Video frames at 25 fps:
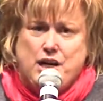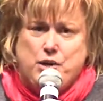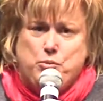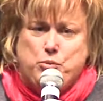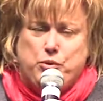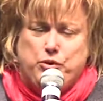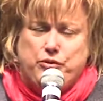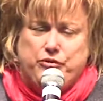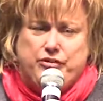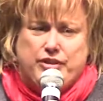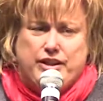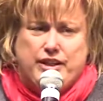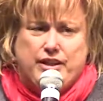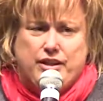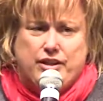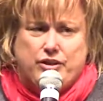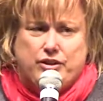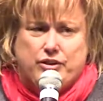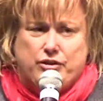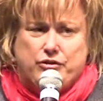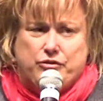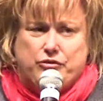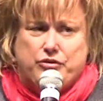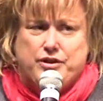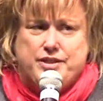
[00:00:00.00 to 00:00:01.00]
put video
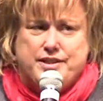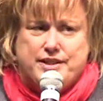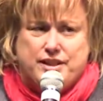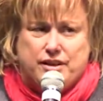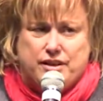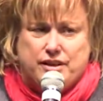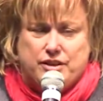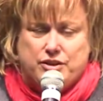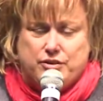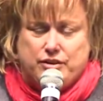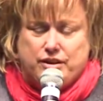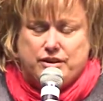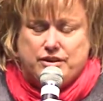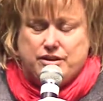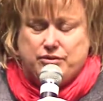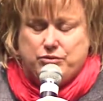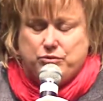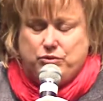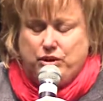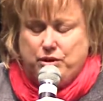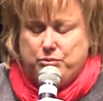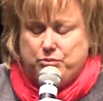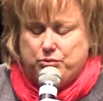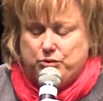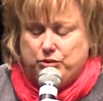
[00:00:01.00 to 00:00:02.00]
conferencing and interactive
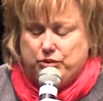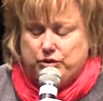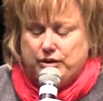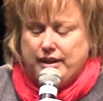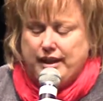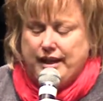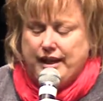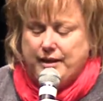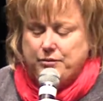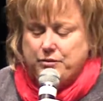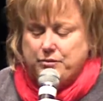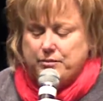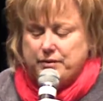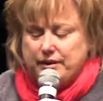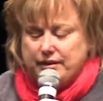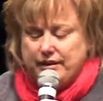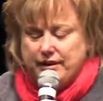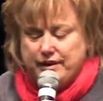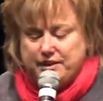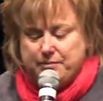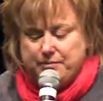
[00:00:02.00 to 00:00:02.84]
whiteboard capability,